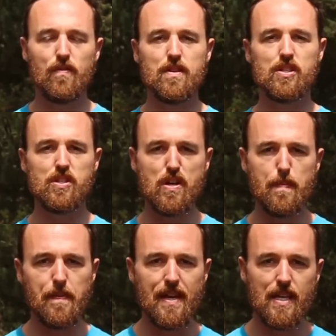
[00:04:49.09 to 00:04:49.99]
for this
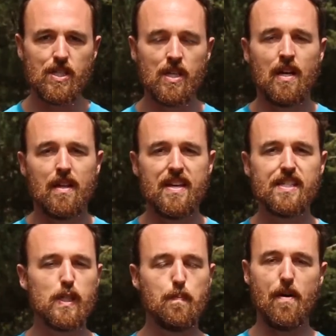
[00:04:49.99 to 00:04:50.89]
third piece,
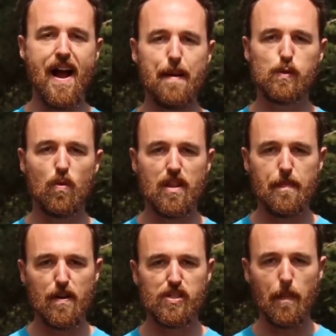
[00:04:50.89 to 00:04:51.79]
this is perhaps one of the
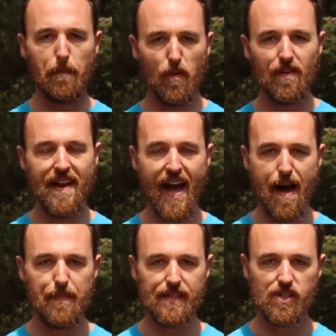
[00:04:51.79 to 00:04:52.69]
most important
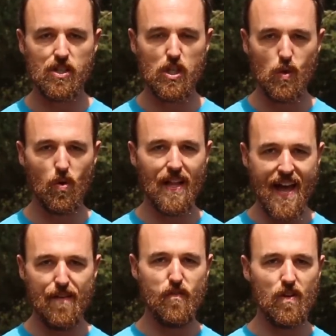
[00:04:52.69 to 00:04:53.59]
habits you will
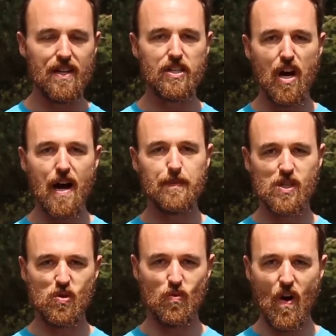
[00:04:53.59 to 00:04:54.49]
ever adopt
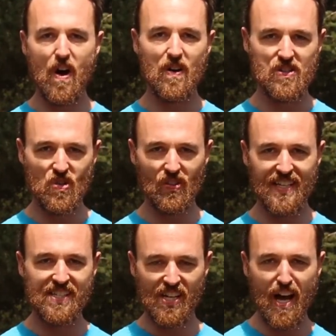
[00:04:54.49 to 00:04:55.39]
as a runner, so
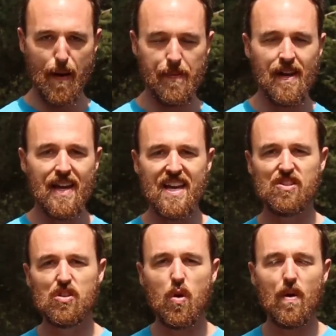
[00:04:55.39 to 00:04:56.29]
listen up,
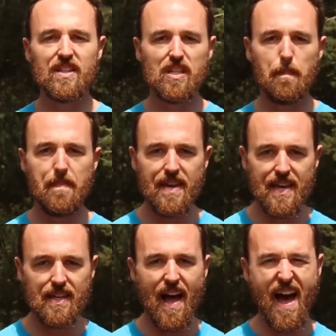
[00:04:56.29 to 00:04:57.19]
is going to
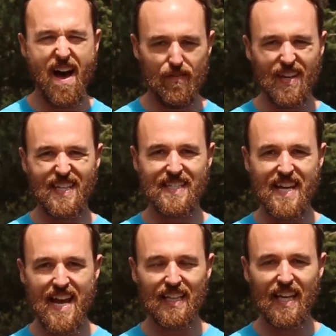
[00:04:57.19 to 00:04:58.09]
be having a
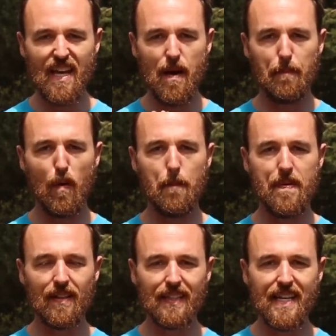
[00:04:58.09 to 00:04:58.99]
daily
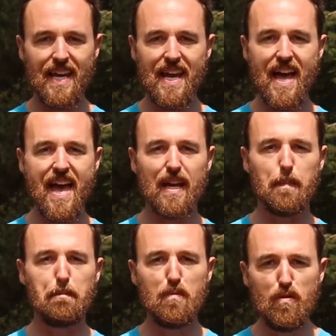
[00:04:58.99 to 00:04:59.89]
mobility
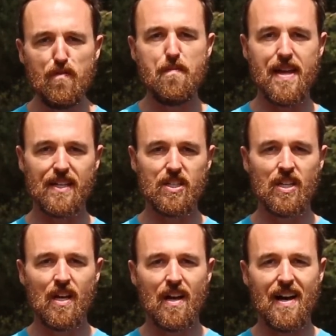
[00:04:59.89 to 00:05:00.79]
and
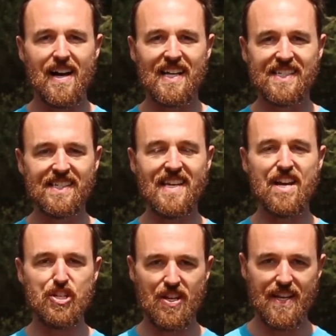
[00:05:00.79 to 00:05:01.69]
movement uh,
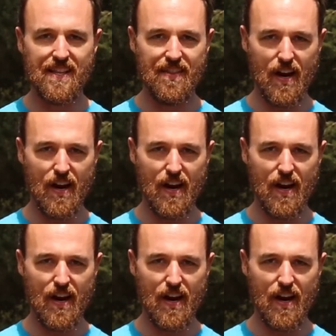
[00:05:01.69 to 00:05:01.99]
session in